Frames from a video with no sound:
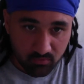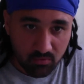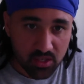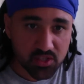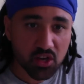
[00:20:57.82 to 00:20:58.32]

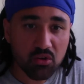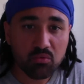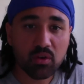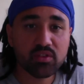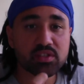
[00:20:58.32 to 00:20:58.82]
So,
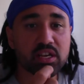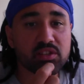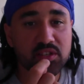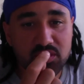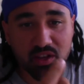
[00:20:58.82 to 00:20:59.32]
when the
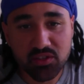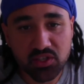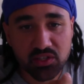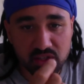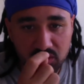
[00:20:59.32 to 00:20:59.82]
Sadducees asked
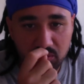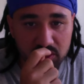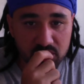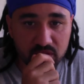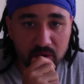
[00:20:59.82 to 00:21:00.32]
Jesus a
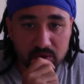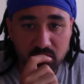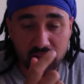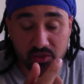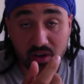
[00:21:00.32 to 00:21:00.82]
question, they were
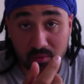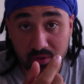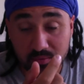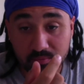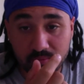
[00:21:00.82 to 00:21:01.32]
trying to trap
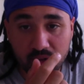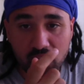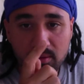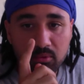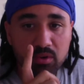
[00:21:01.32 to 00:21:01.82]
him.
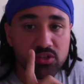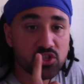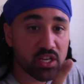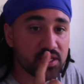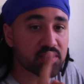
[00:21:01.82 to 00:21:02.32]
But when
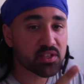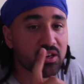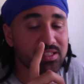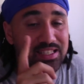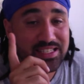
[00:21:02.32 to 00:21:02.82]
Jesus
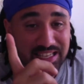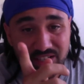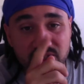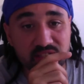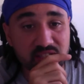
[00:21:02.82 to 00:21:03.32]
asked the
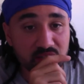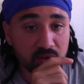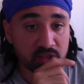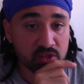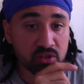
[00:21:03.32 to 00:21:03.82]
Sadducees a
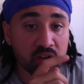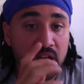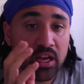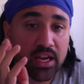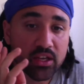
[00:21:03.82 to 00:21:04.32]
question,
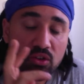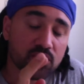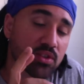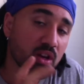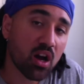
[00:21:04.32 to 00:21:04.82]
it got
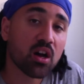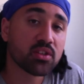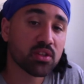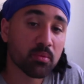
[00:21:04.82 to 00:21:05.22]
to the heart of the